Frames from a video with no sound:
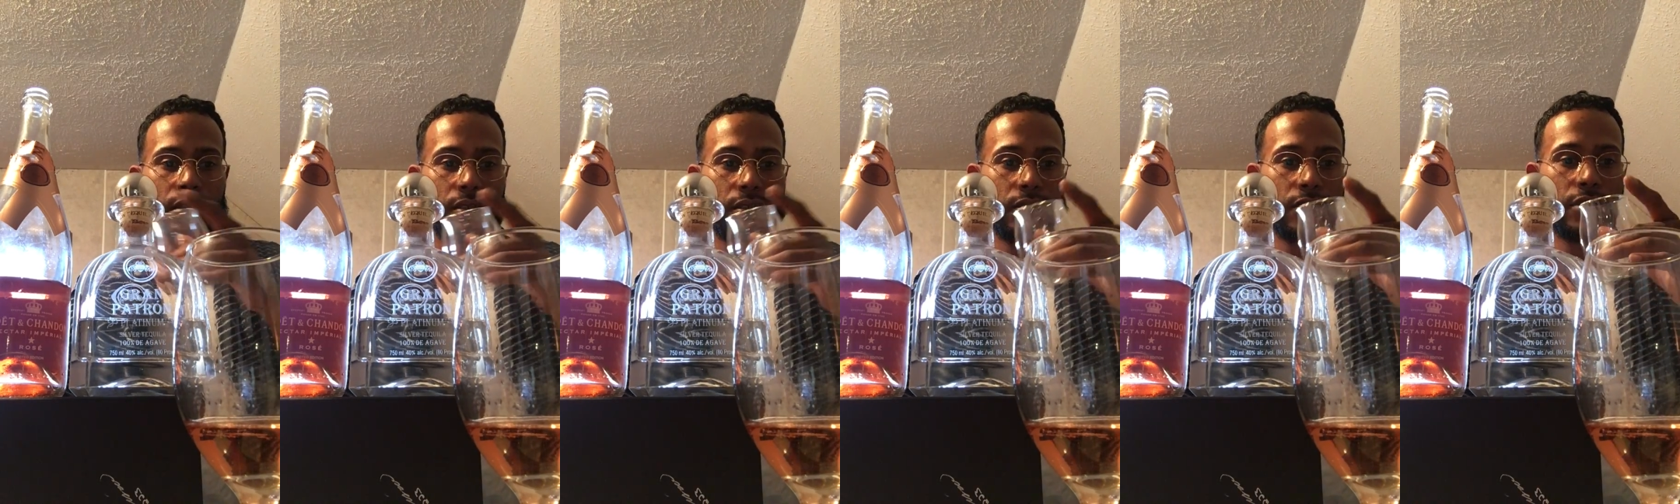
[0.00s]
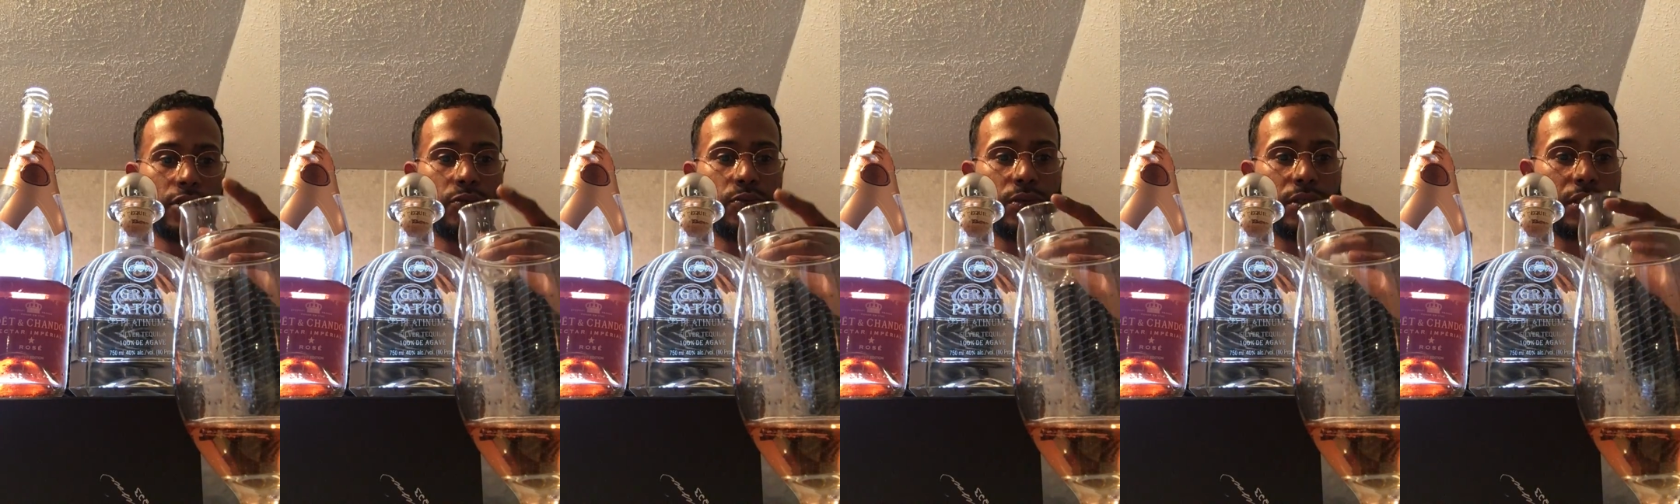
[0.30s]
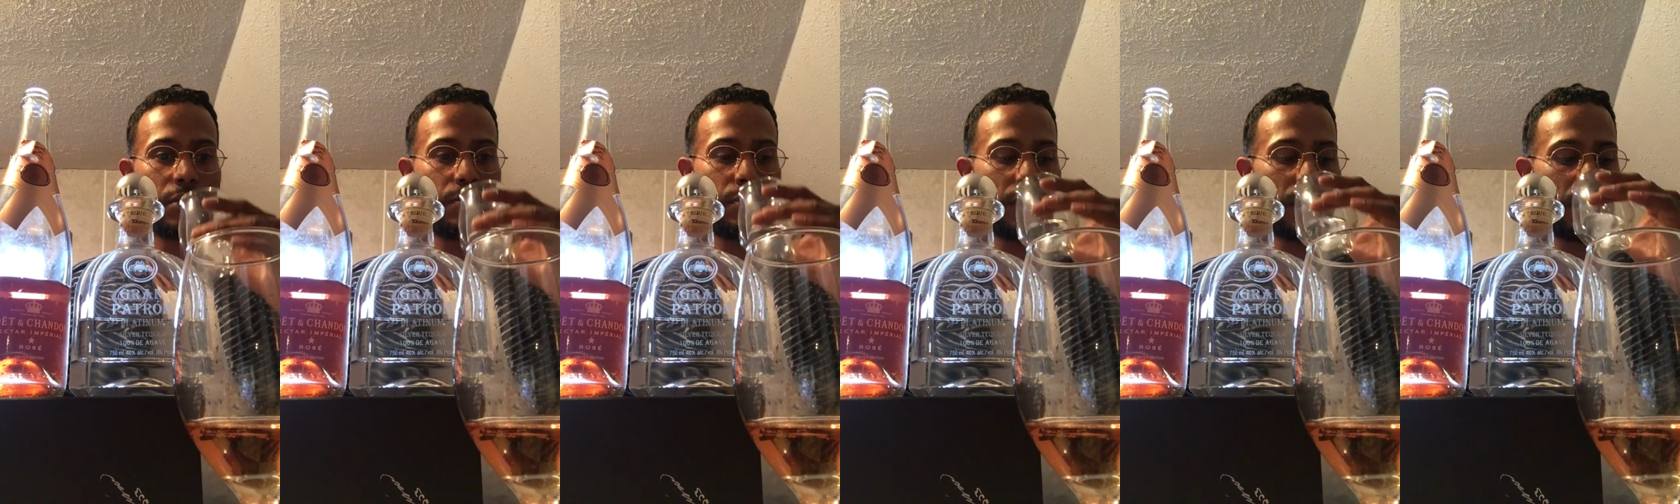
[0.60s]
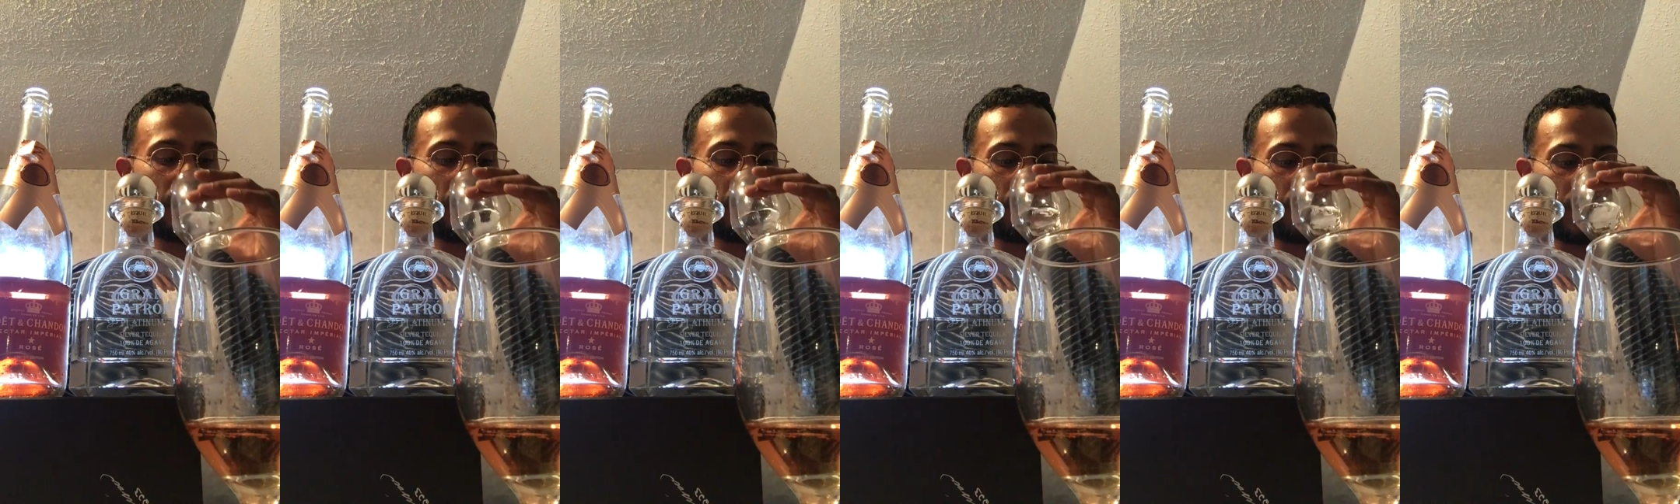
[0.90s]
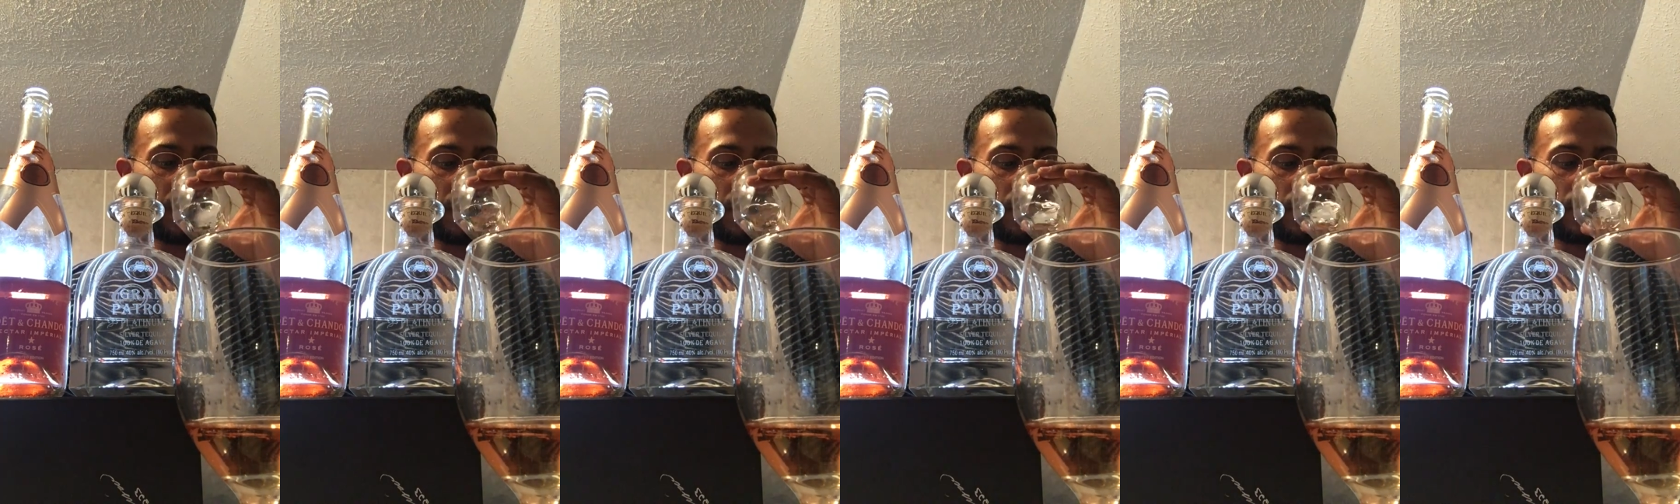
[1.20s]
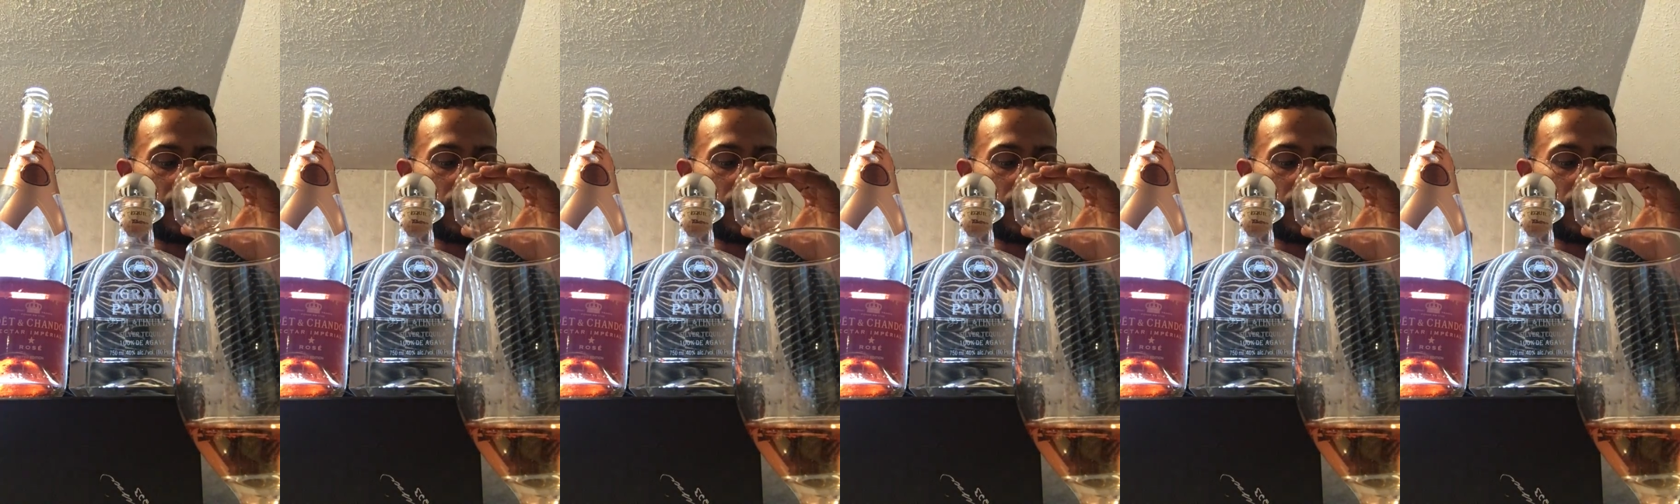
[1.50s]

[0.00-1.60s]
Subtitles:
just went to plan B.